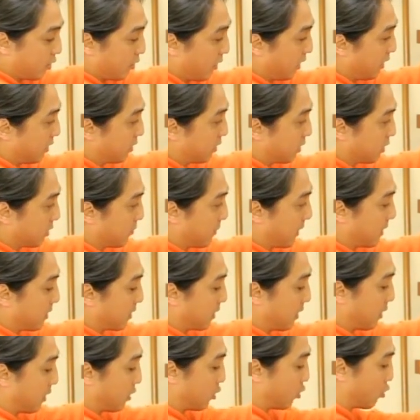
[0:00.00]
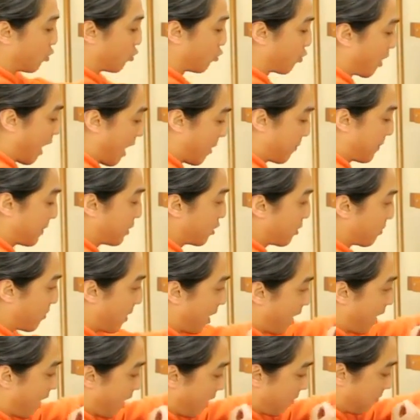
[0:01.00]
is just basically dropping your
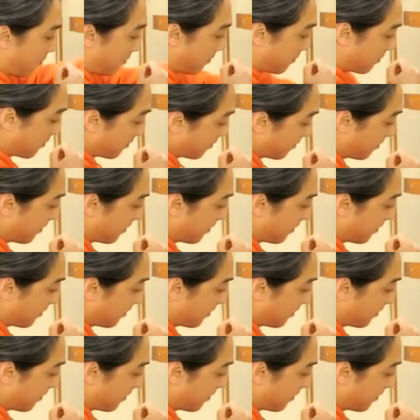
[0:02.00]
palm.